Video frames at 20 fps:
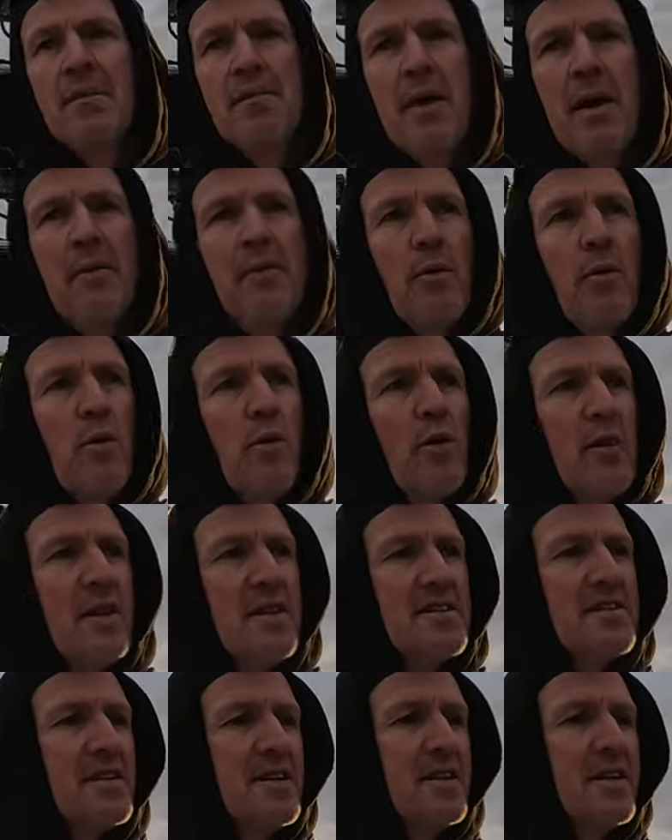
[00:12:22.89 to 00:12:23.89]
People will
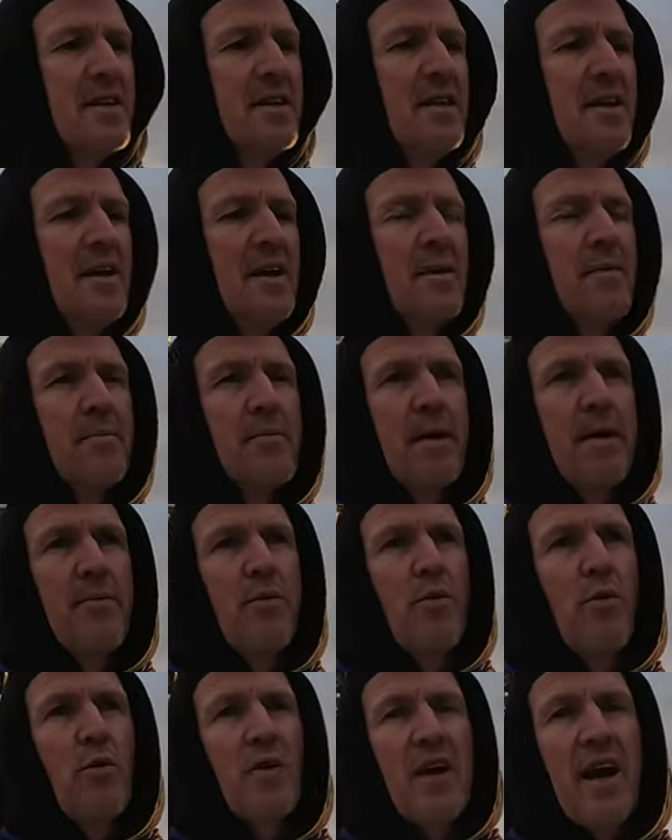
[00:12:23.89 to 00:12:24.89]
listen.
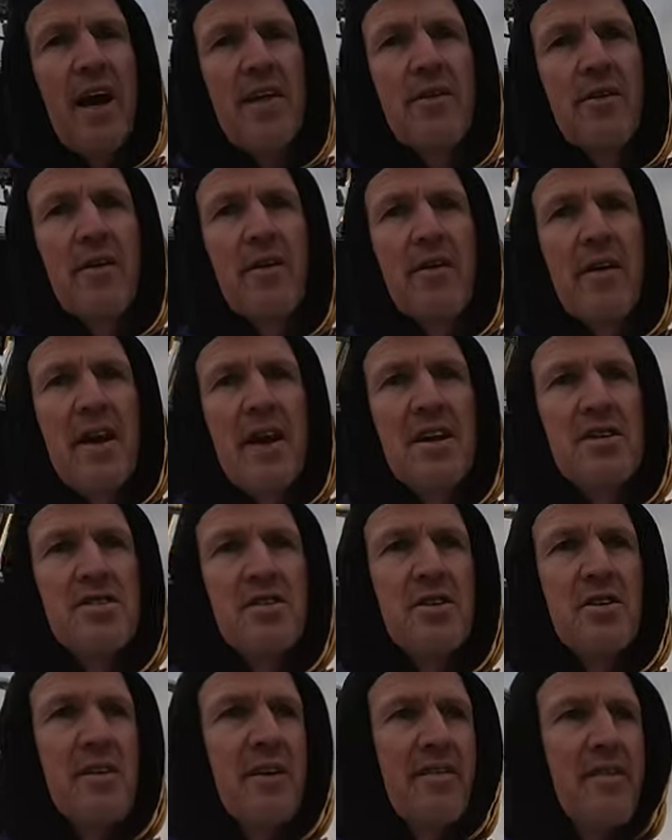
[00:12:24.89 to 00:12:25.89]
People will gather around
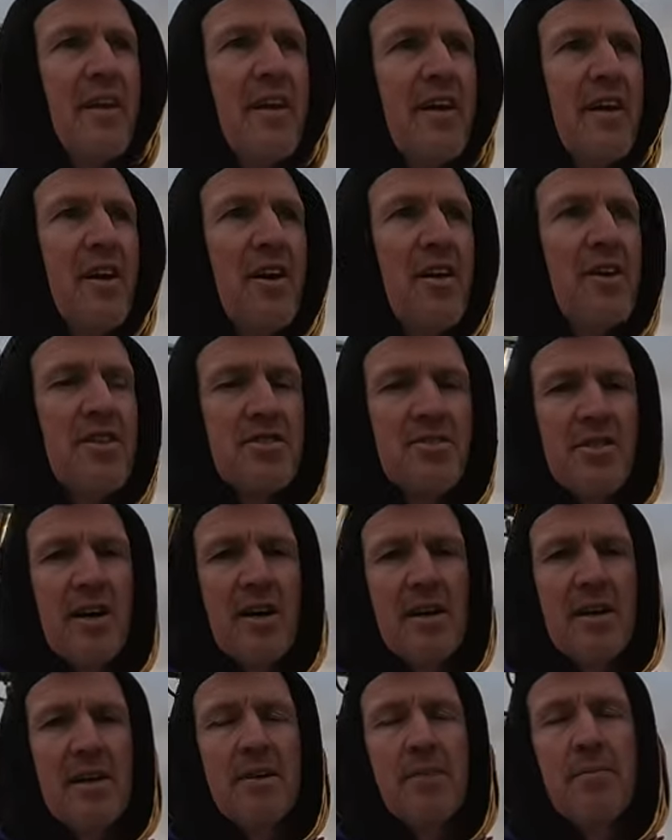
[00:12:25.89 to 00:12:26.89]
you. If they know you're
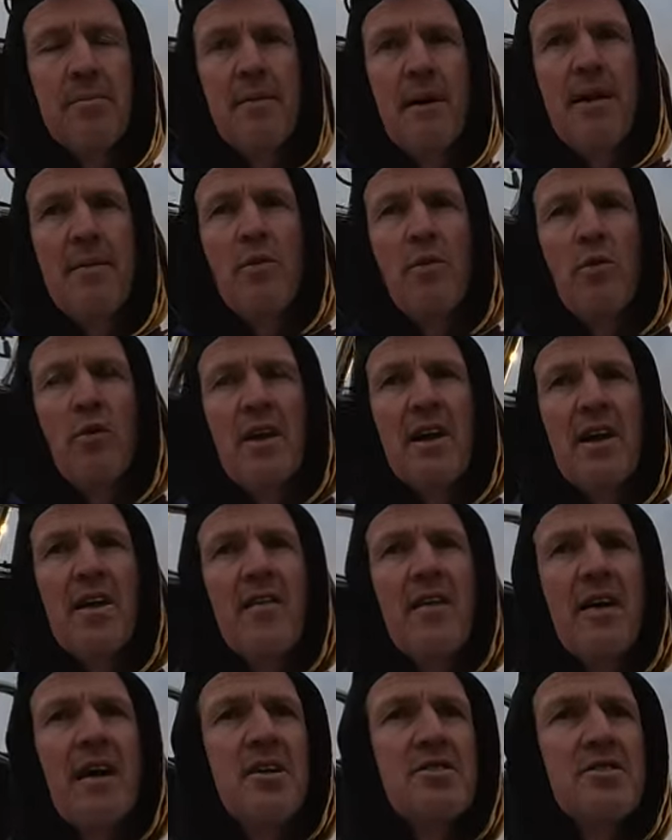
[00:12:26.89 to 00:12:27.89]
struggling, people will get
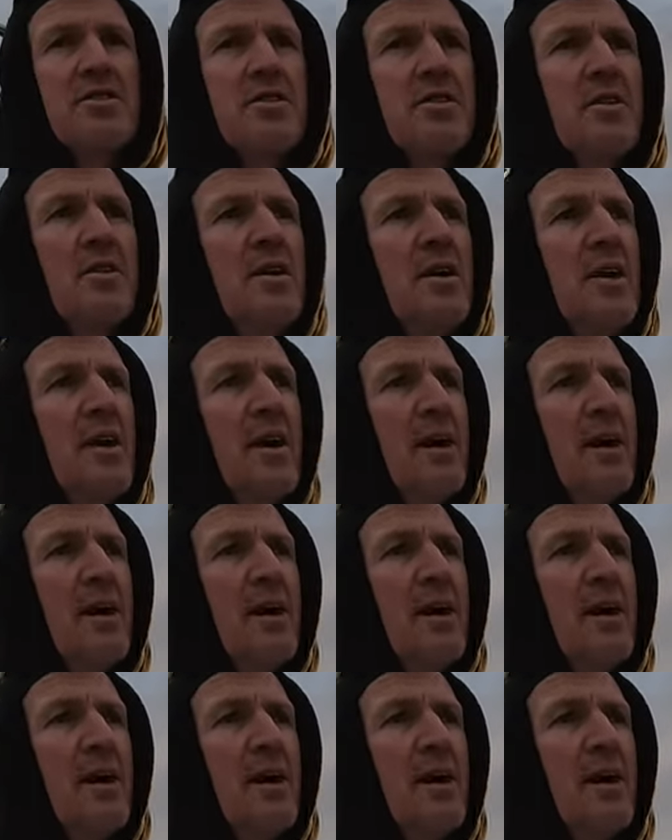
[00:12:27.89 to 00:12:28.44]
around you.